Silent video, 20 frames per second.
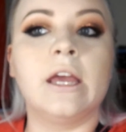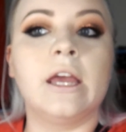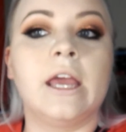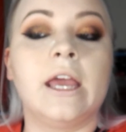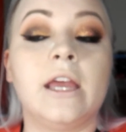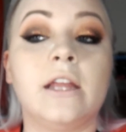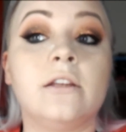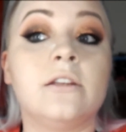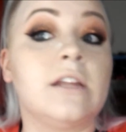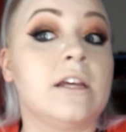
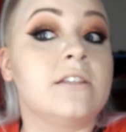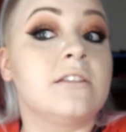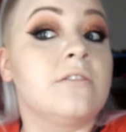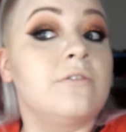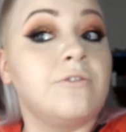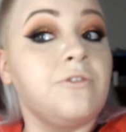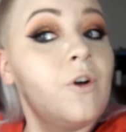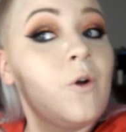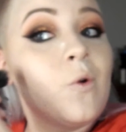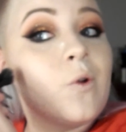it
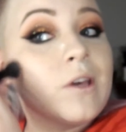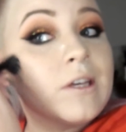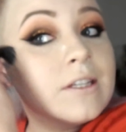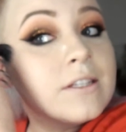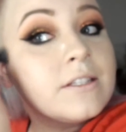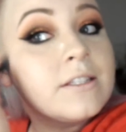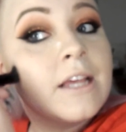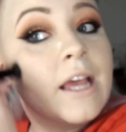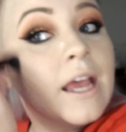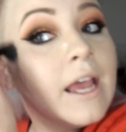doesn't
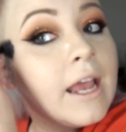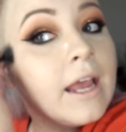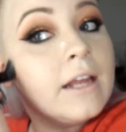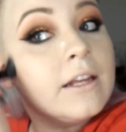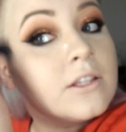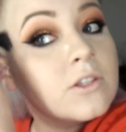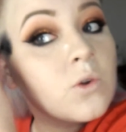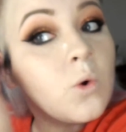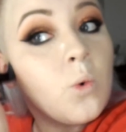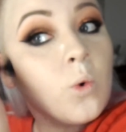focus and
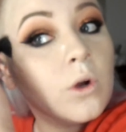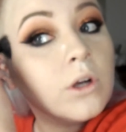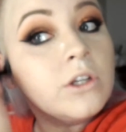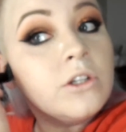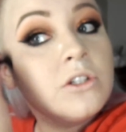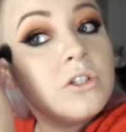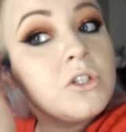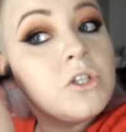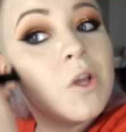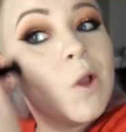it's
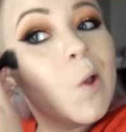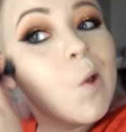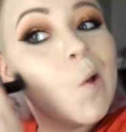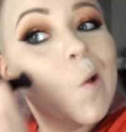orange.